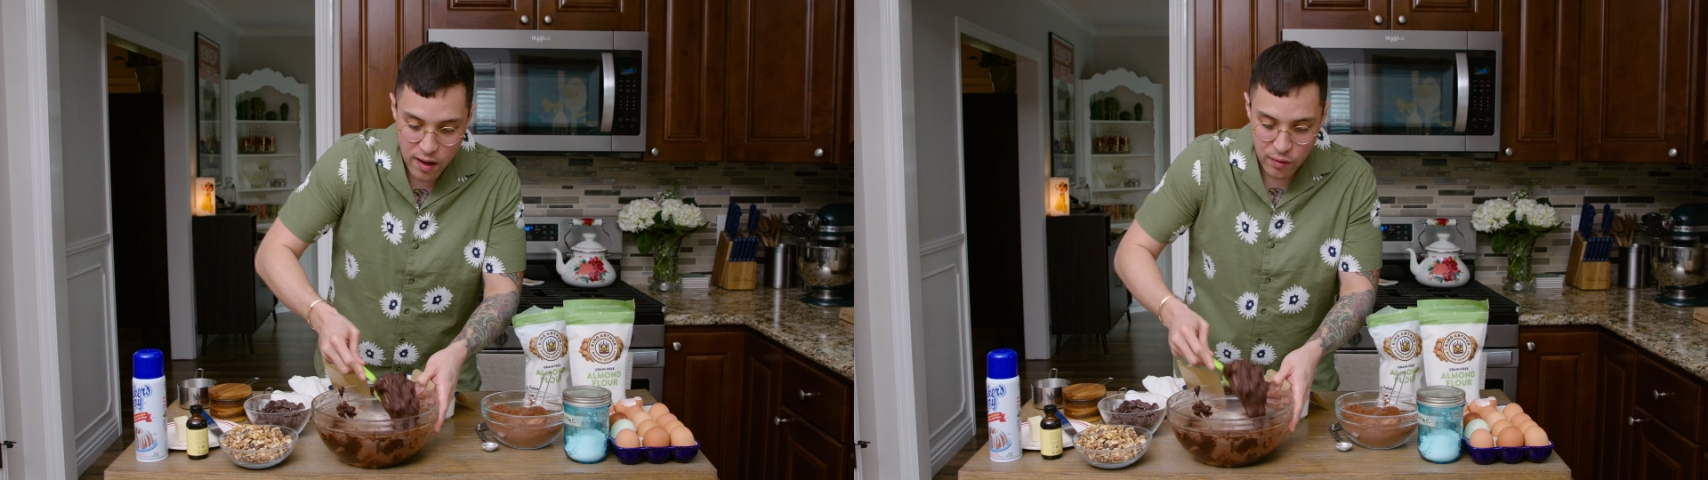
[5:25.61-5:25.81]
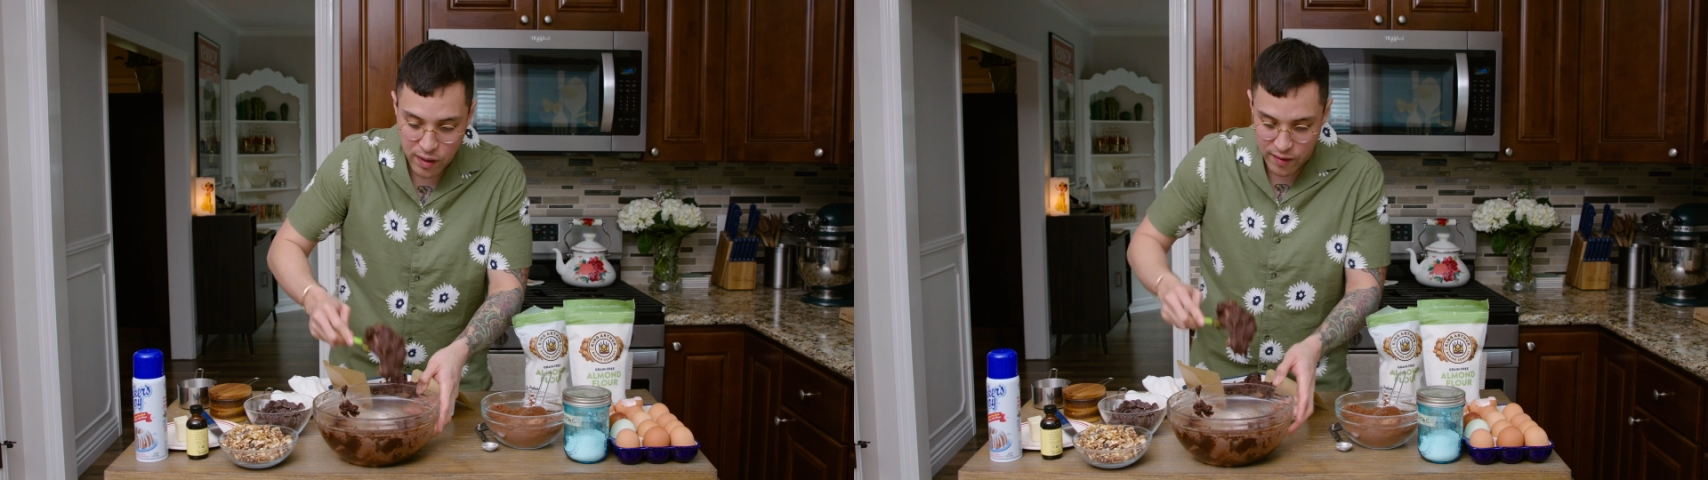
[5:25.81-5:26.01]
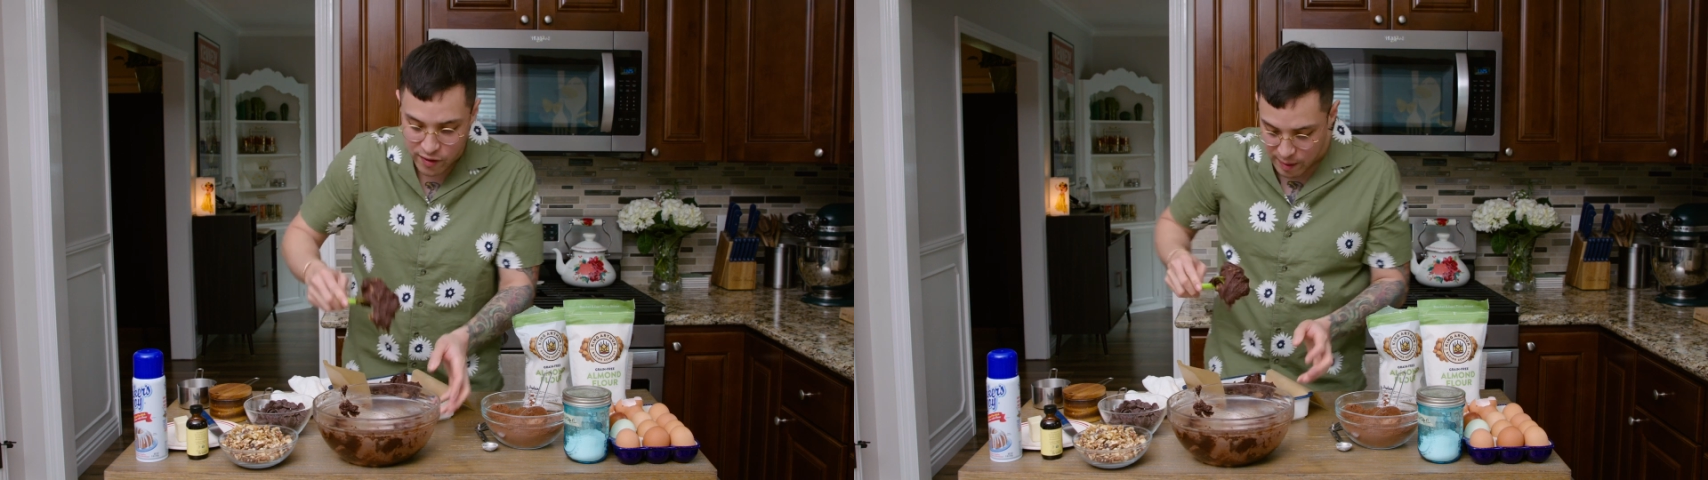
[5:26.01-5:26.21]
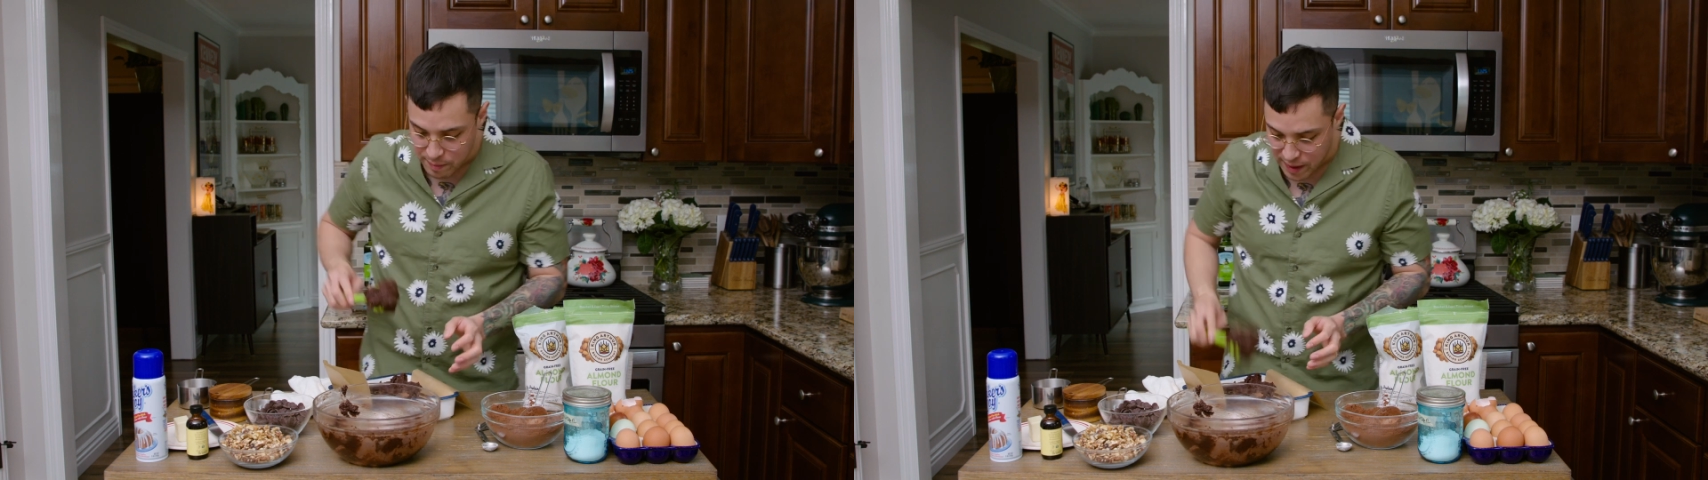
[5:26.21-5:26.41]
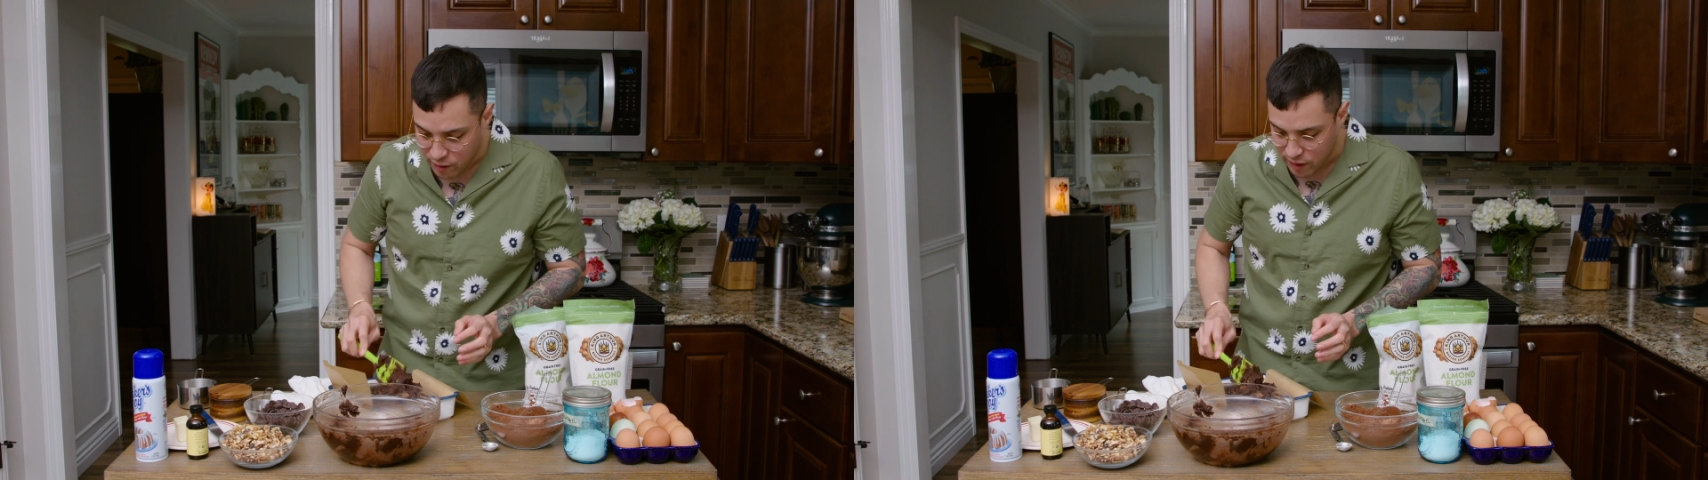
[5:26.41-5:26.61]
whenever I
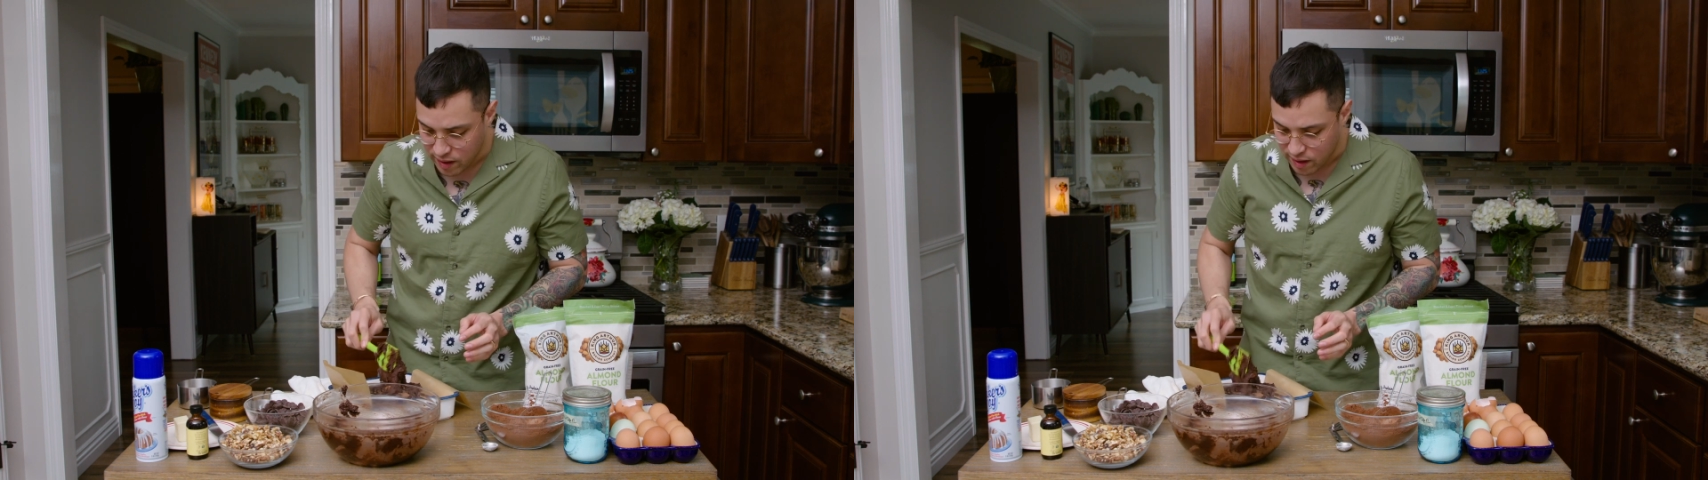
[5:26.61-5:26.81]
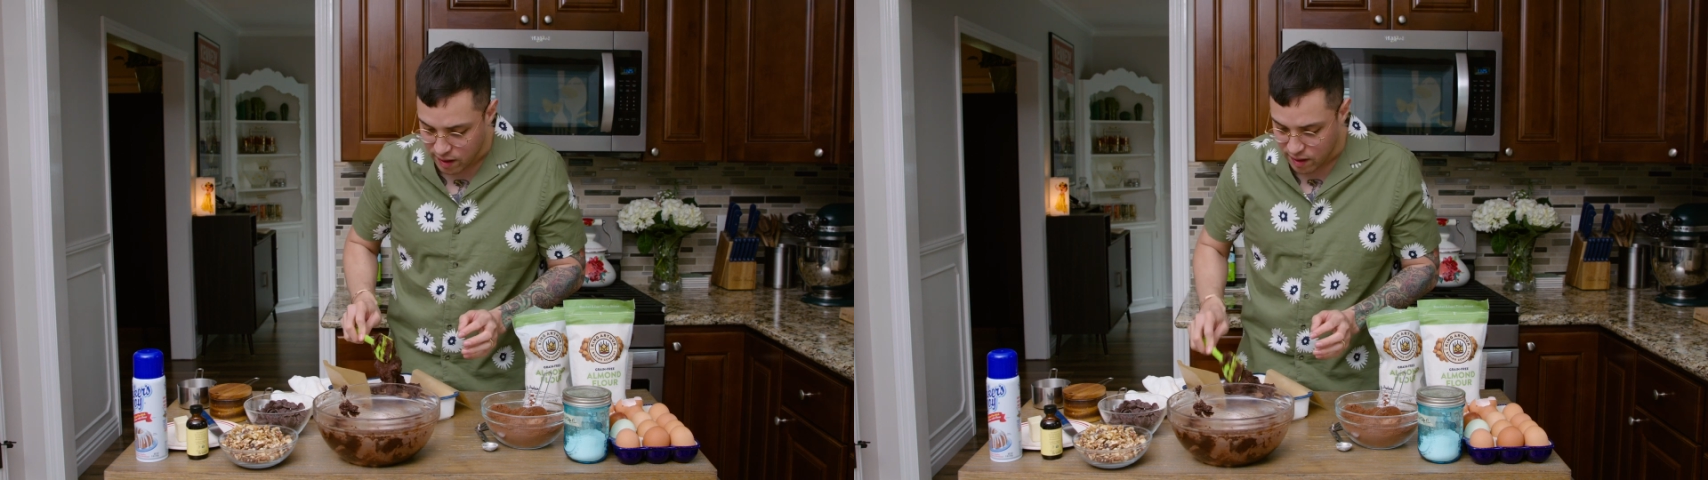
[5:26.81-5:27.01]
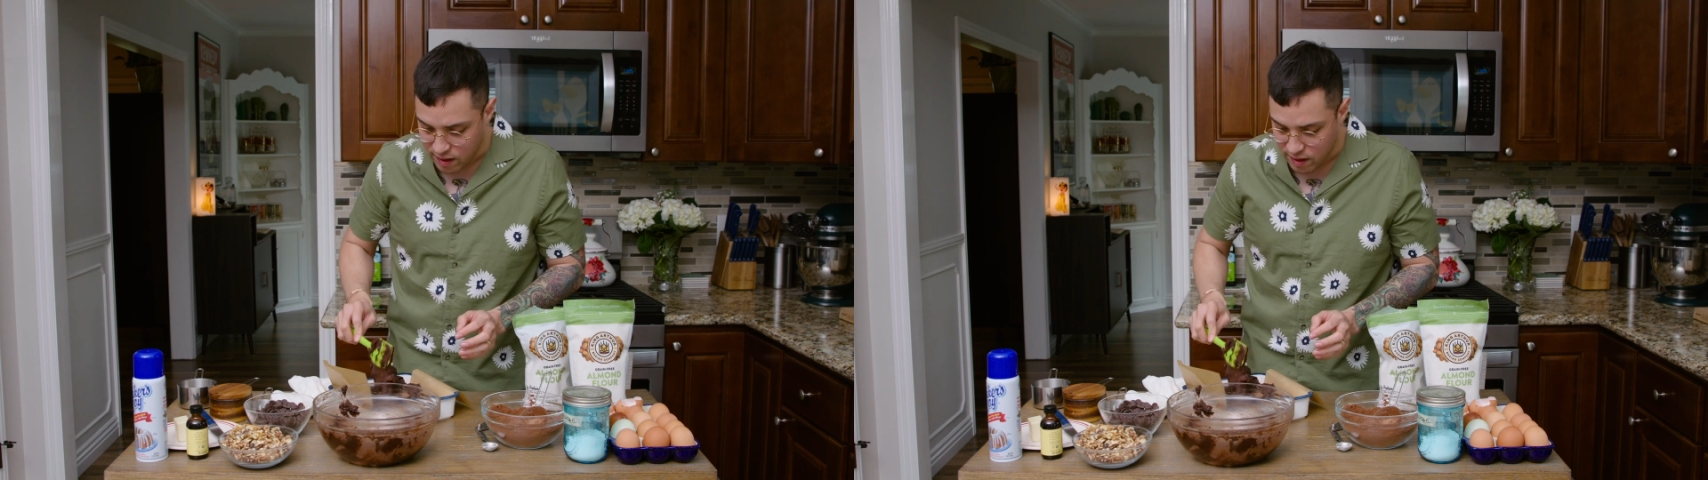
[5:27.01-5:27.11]
bake with it,